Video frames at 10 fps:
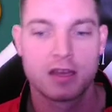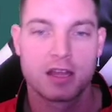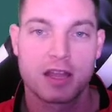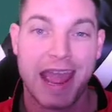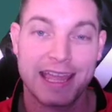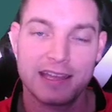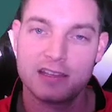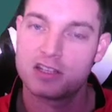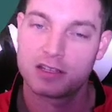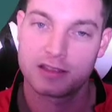
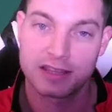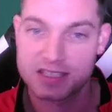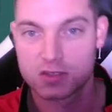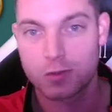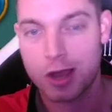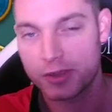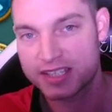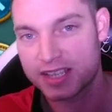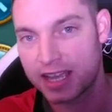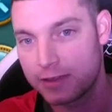And this is why we
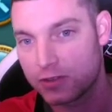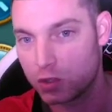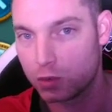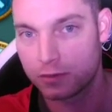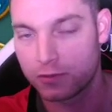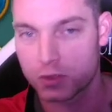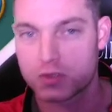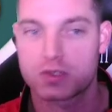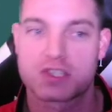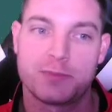save
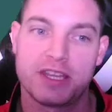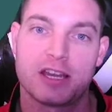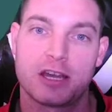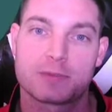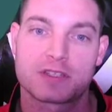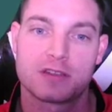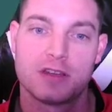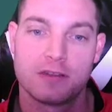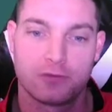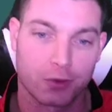universal speed ups
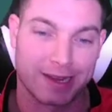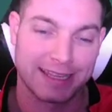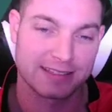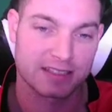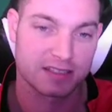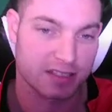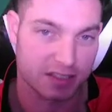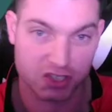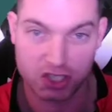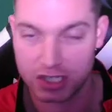for
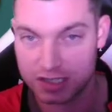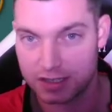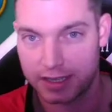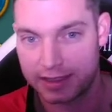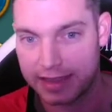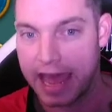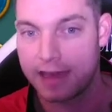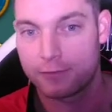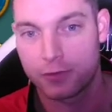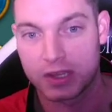instances just like
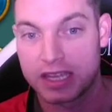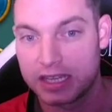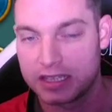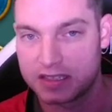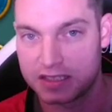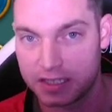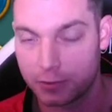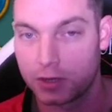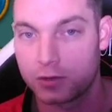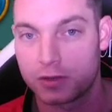that, for getting
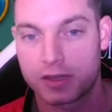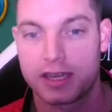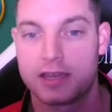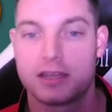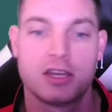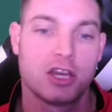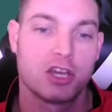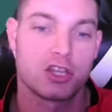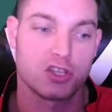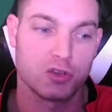zeroed. Okay,
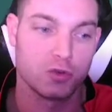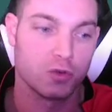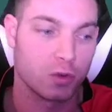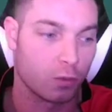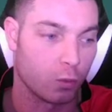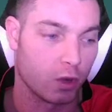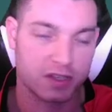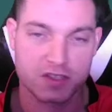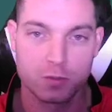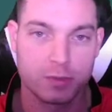you
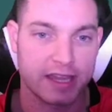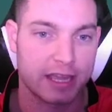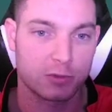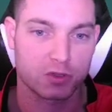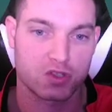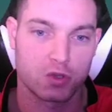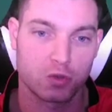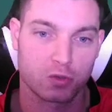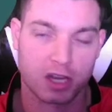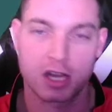want to be able to
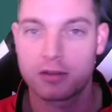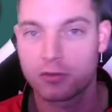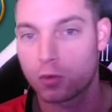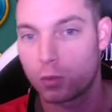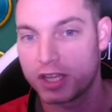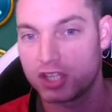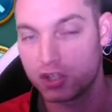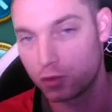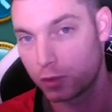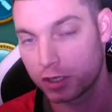recover when
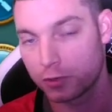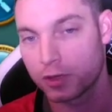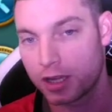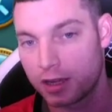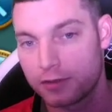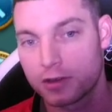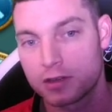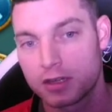you want to recover.